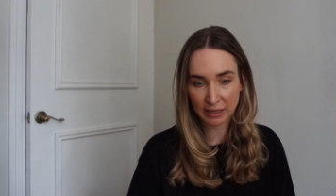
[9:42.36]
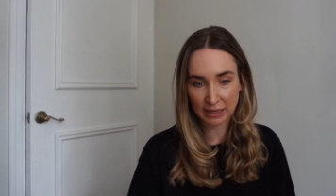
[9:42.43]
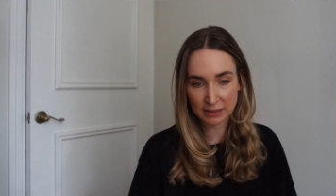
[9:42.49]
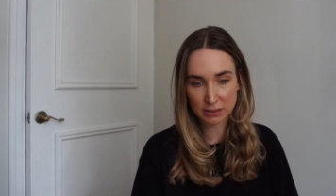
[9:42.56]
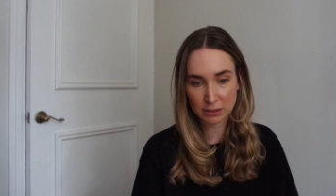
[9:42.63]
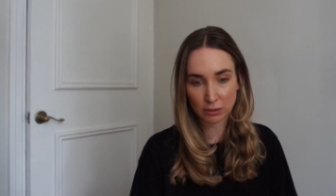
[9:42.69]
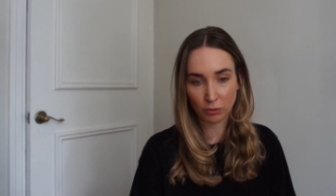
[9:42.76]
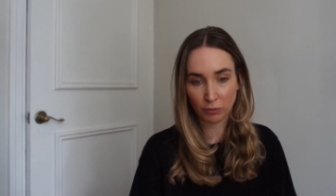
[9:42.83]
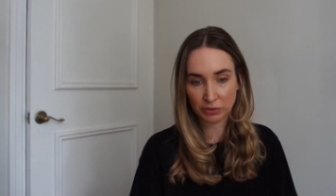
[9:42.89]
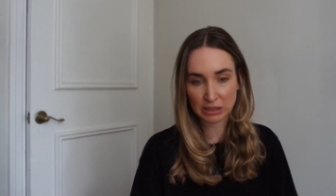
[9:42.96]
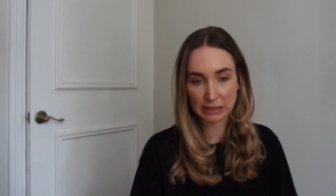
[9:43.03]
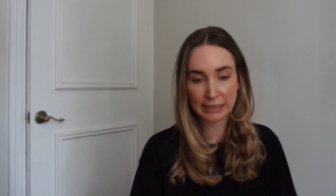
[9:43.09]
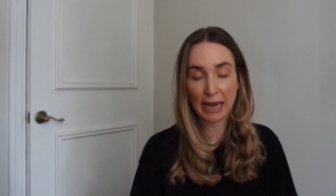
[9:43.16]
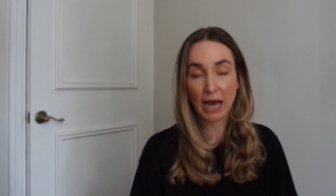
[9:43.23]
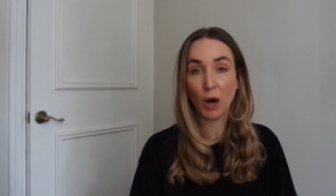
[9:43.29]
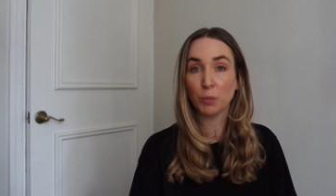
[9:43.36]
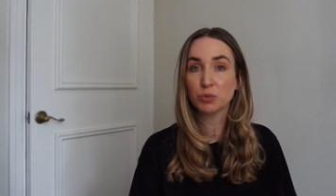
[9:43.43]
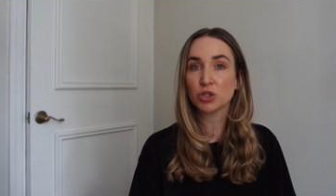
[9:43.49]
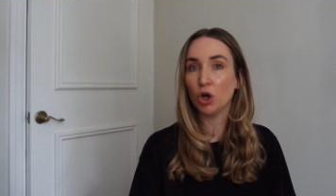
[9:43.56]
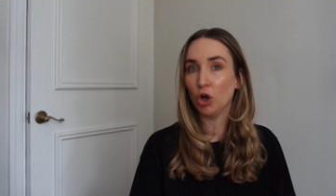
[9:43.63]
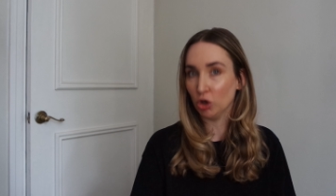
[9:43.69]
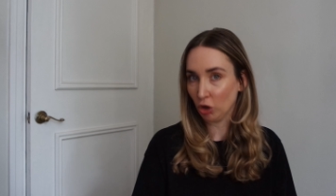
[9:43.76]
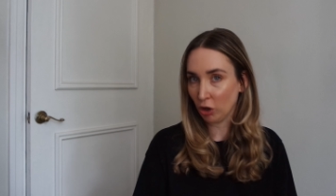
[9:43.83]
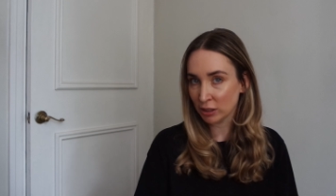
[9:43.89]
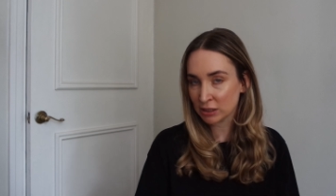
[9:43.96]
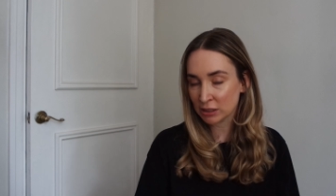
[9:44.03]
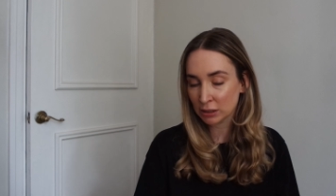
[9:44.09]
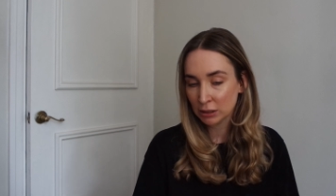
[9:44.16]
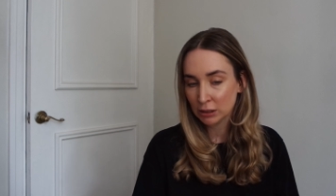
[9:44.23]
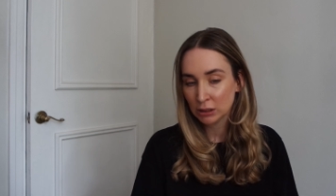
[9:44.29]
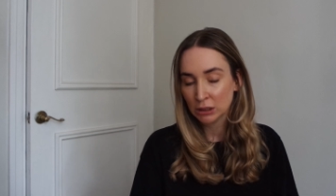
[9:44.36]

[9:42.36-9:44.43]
that obviously helps a lot.